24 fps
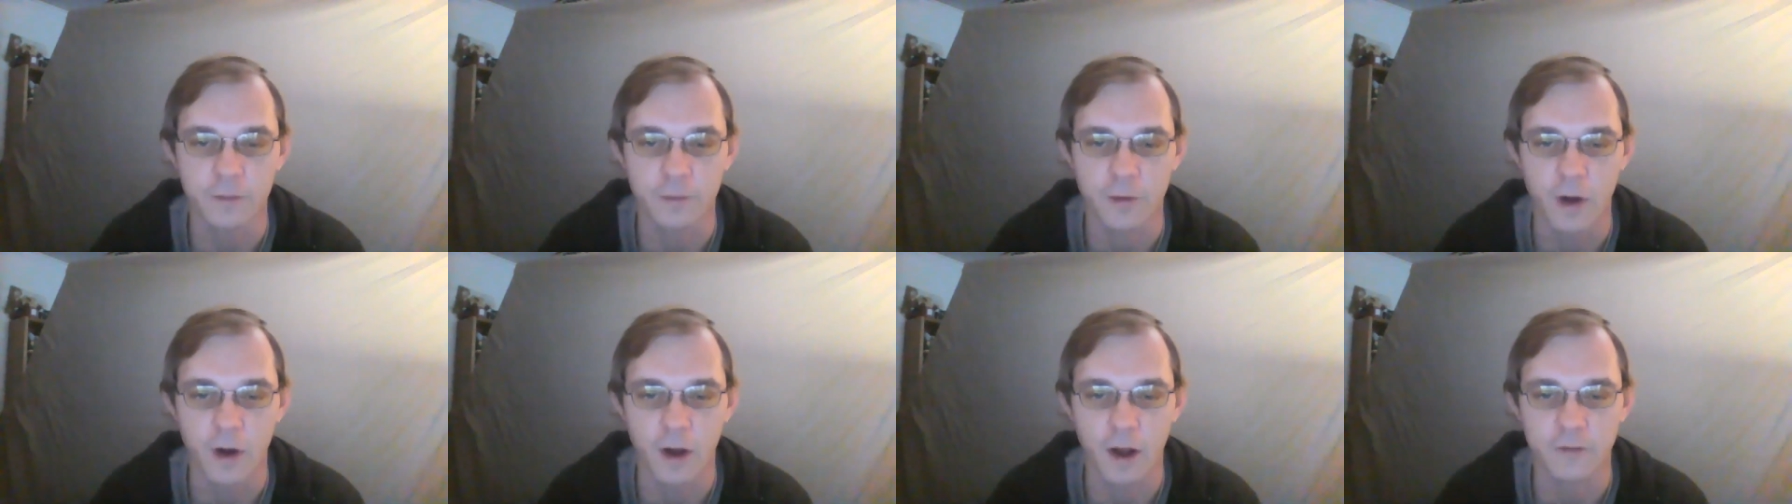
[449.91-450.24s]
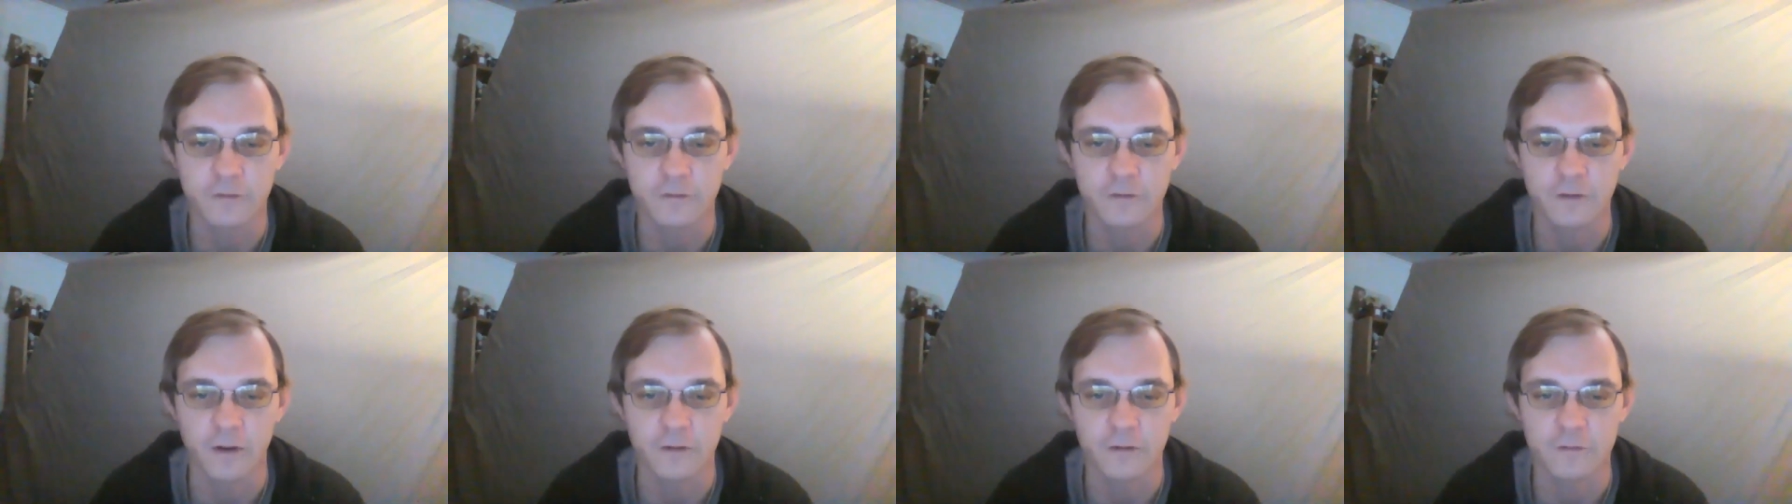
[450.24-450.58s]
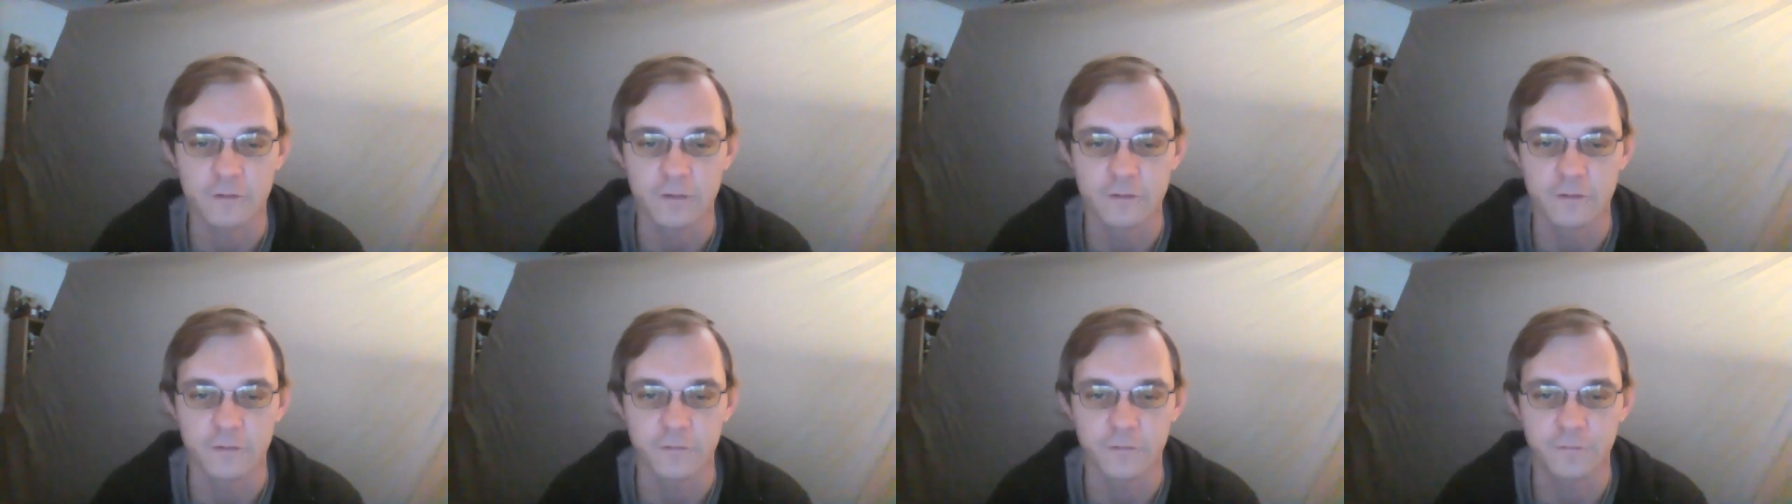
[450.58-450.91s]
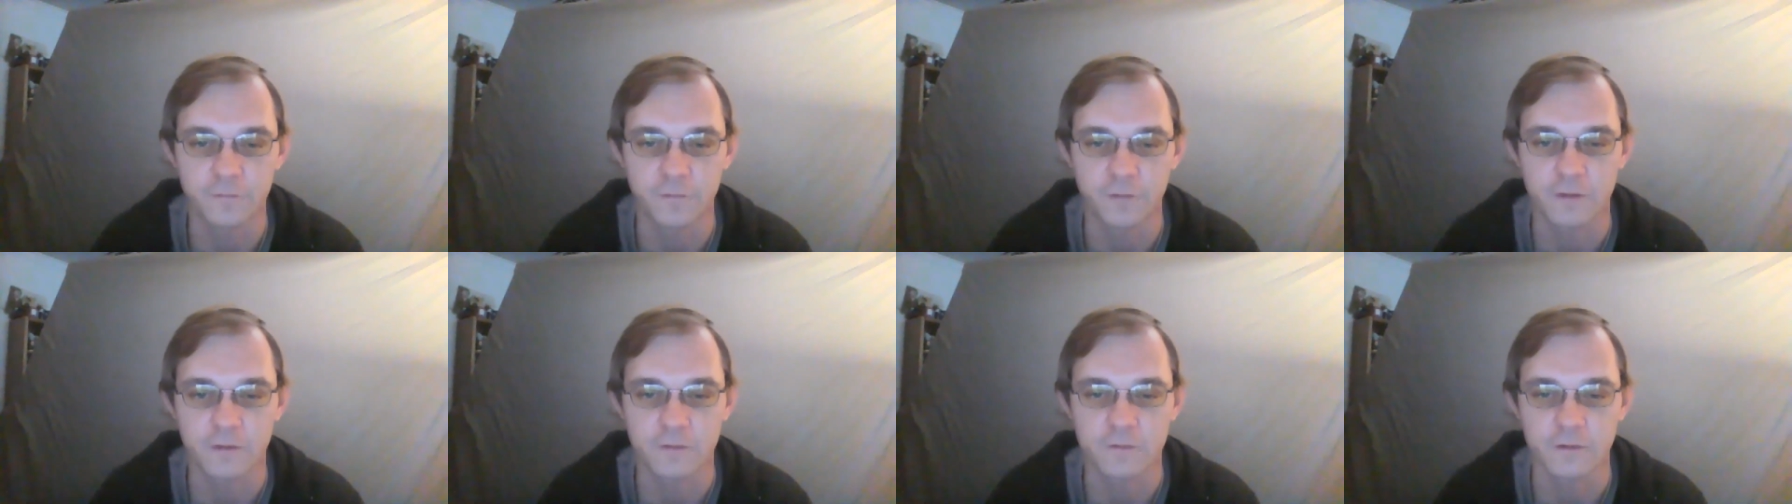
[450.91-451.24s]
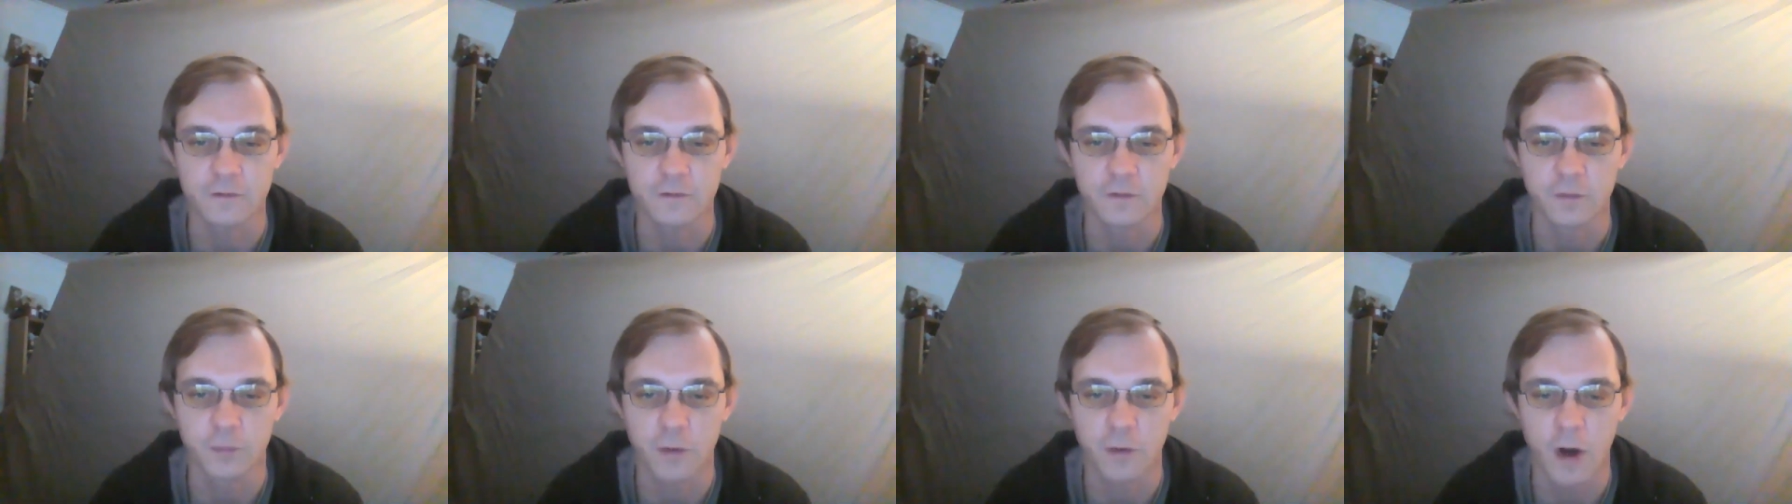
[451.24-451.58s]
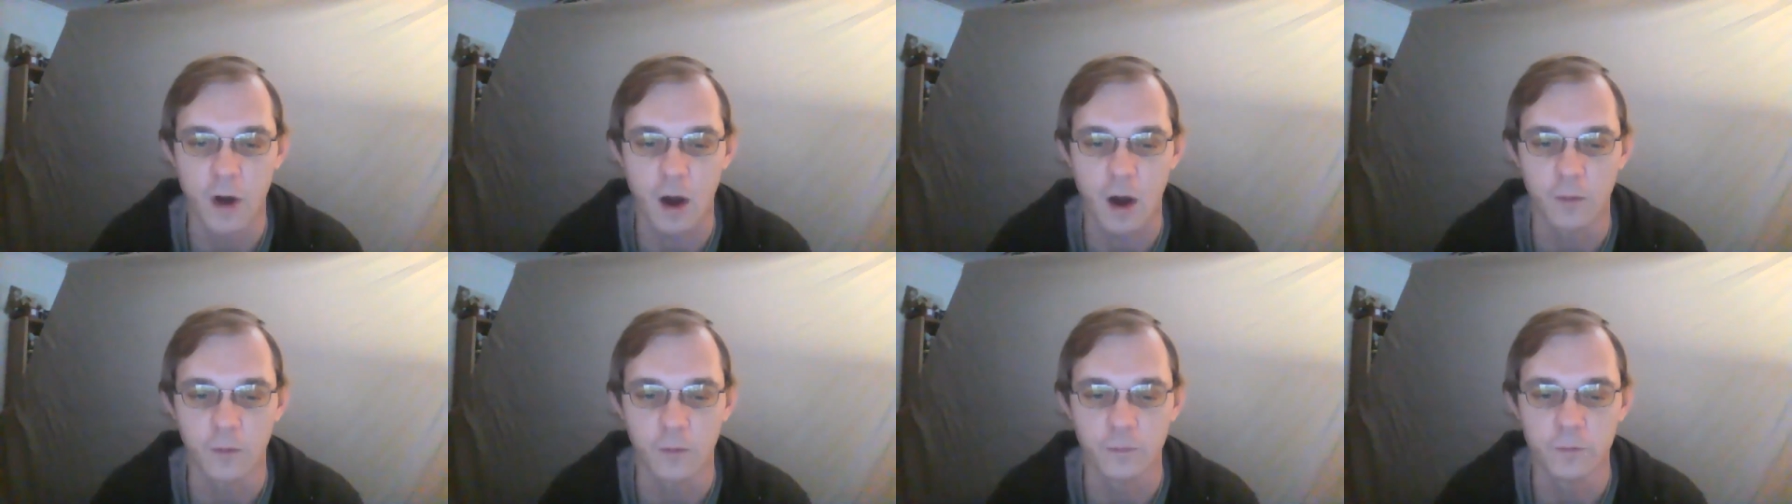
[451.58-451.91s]
process isn't fixing the
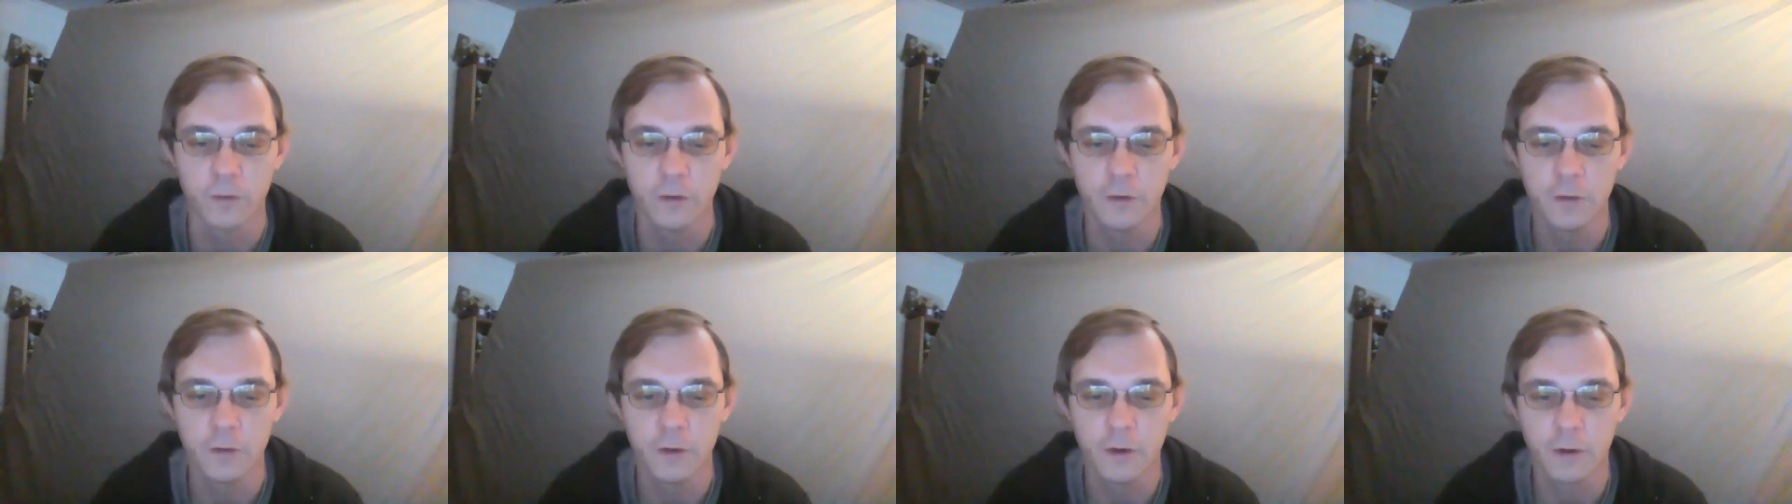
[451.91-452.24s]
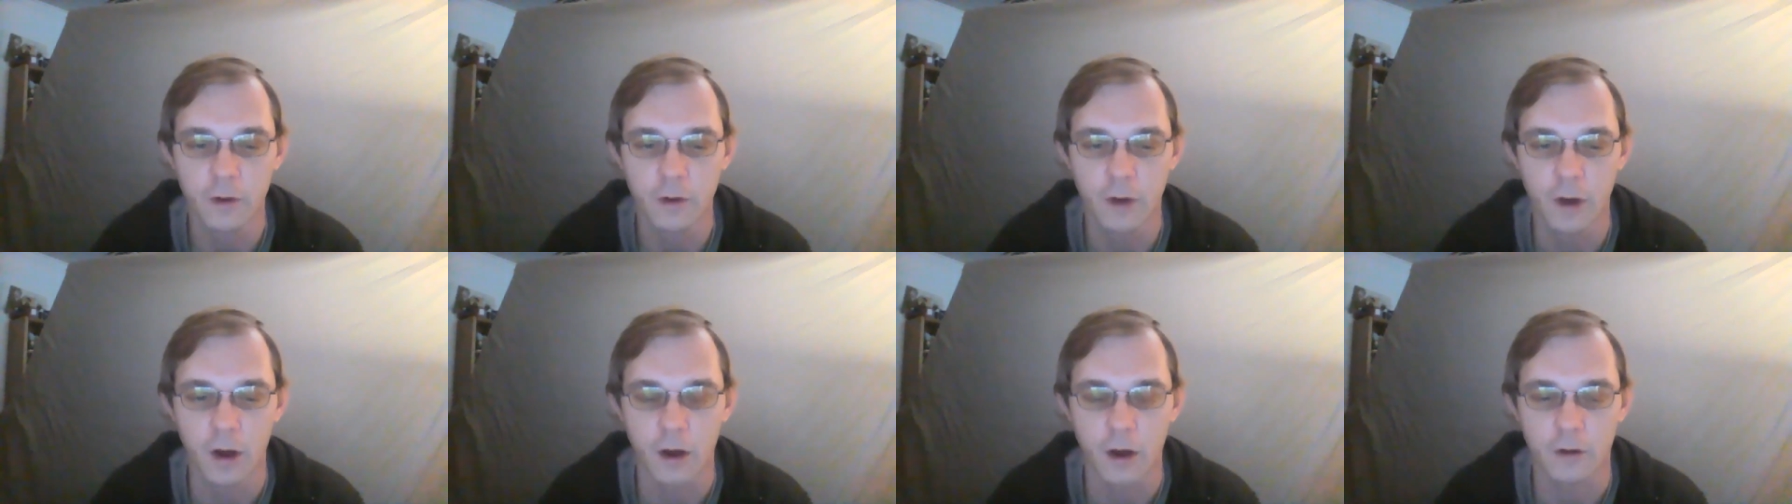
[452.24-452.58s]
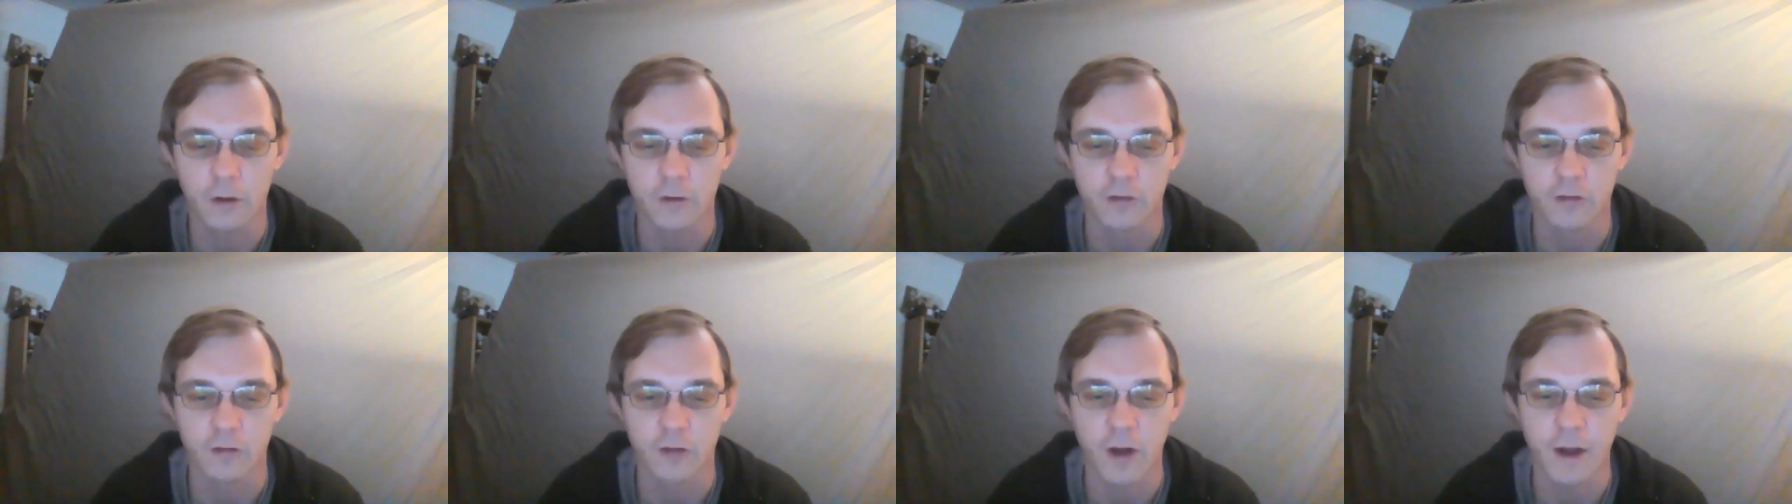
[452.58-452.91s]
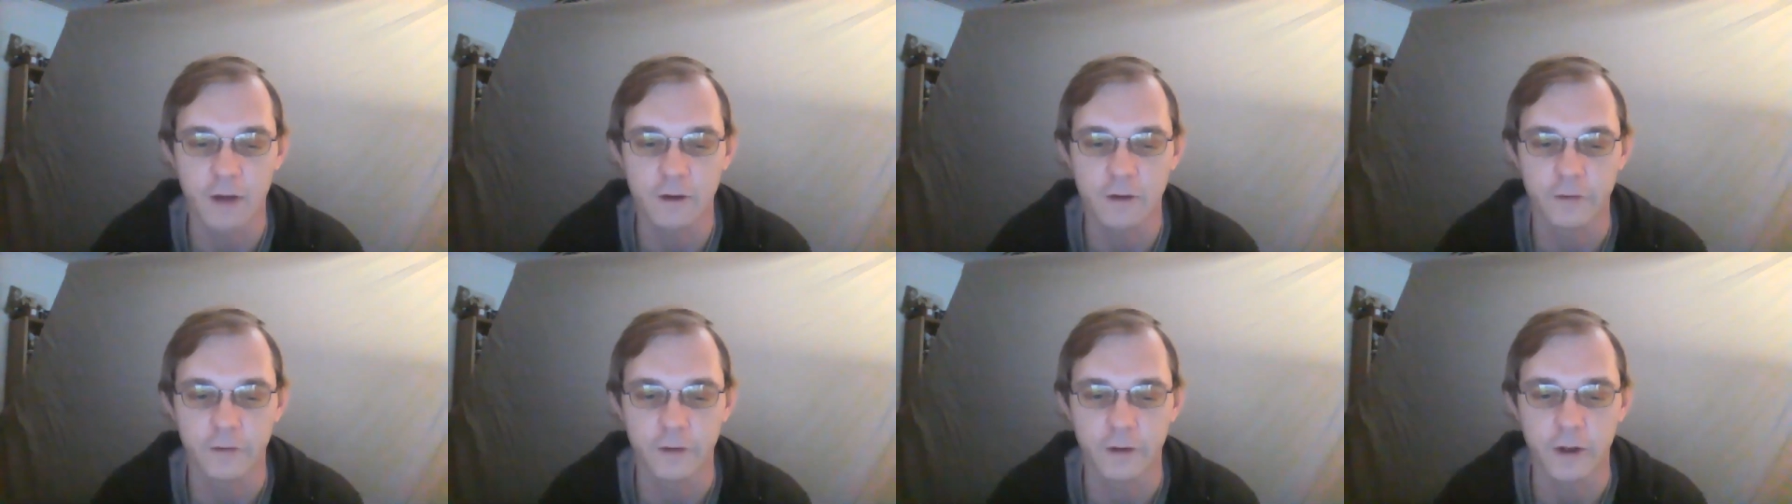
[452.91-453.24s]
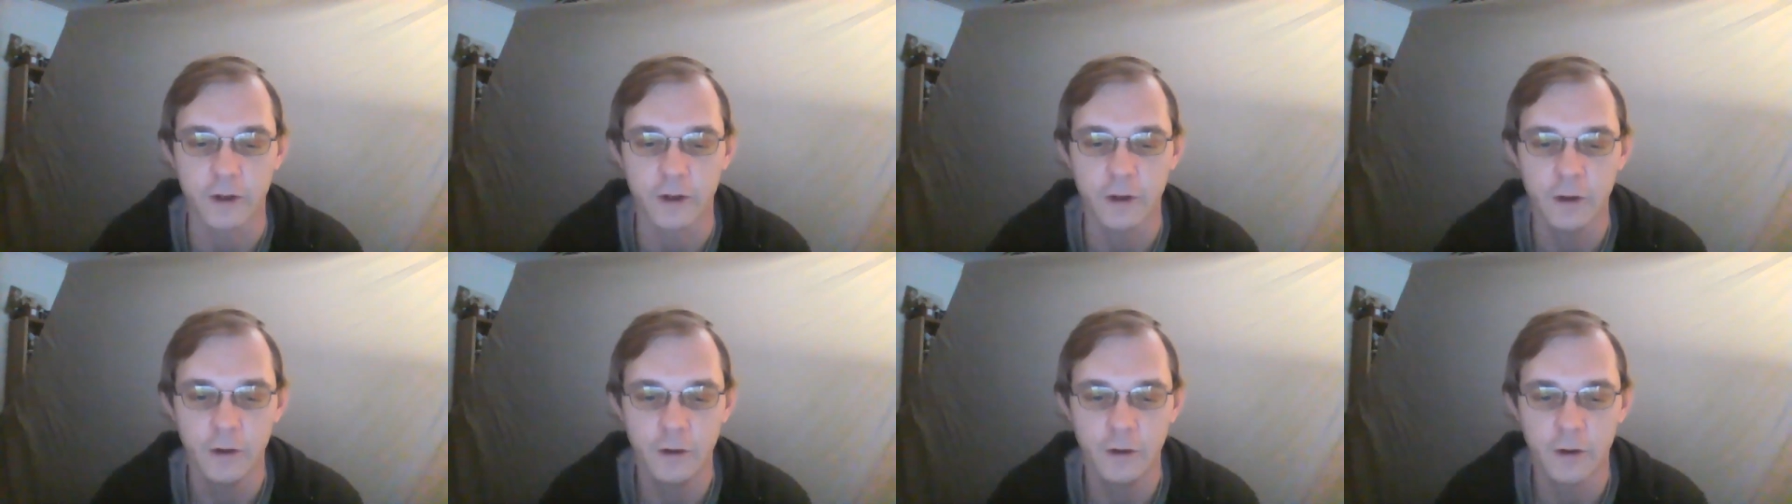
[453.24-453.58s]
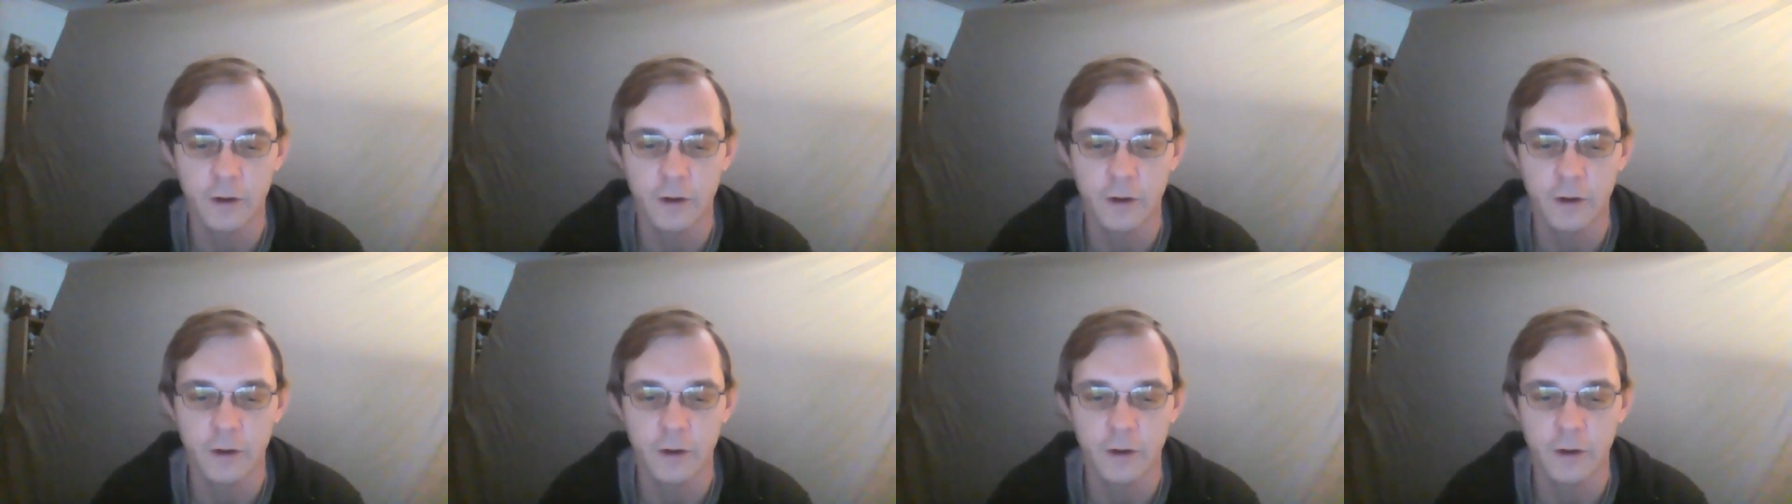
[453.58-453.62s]
problem correctly.